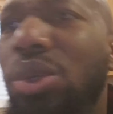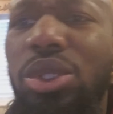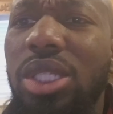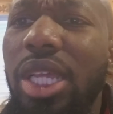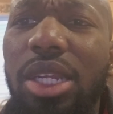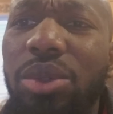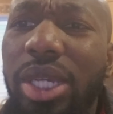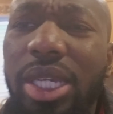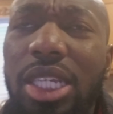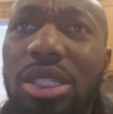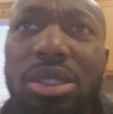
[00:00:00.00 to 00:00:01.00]
who this lady was.
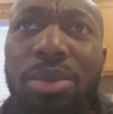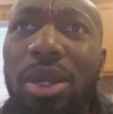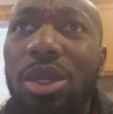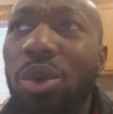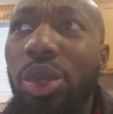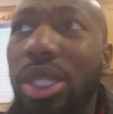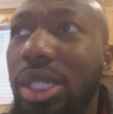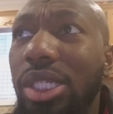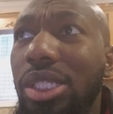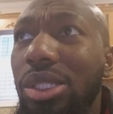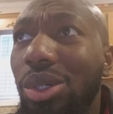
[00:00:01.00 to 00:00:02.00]
I guess she was probably a
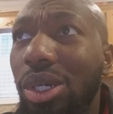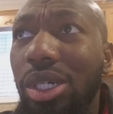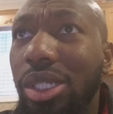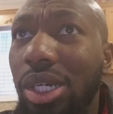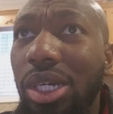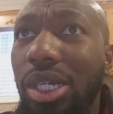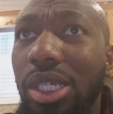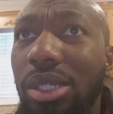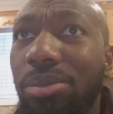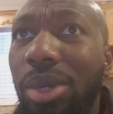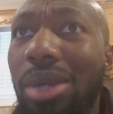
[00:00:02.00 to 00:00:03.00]
witness or
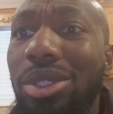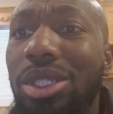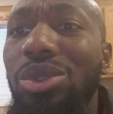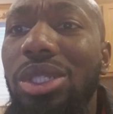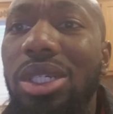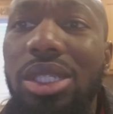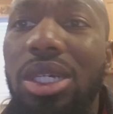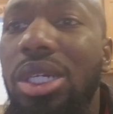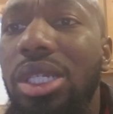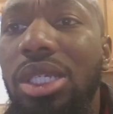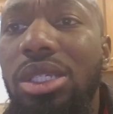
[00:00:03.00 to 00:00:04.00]
attorney. Probably she was an
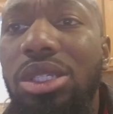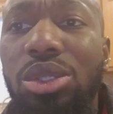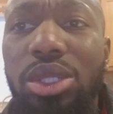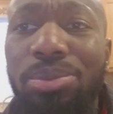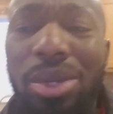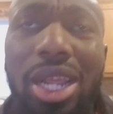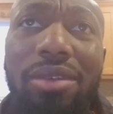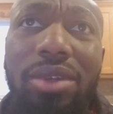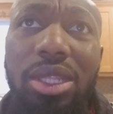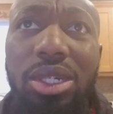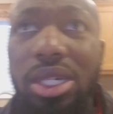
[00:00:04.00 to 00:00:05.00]
attorney. You usually probably have
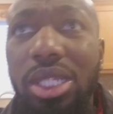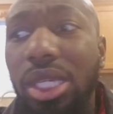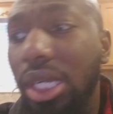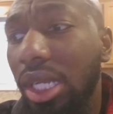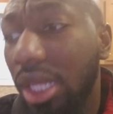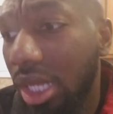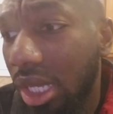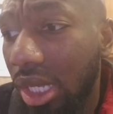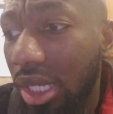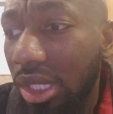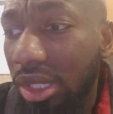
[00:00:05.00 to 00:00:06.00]
an attorney there.
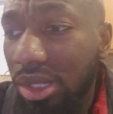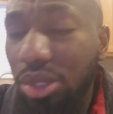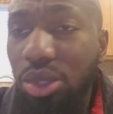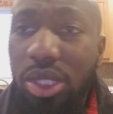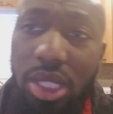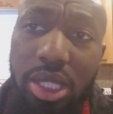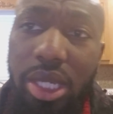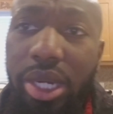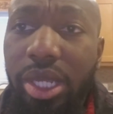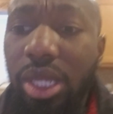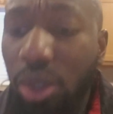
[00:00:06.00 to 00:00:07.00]
So you sit
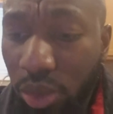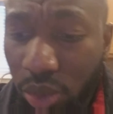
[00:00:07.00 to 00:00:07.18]
there, they go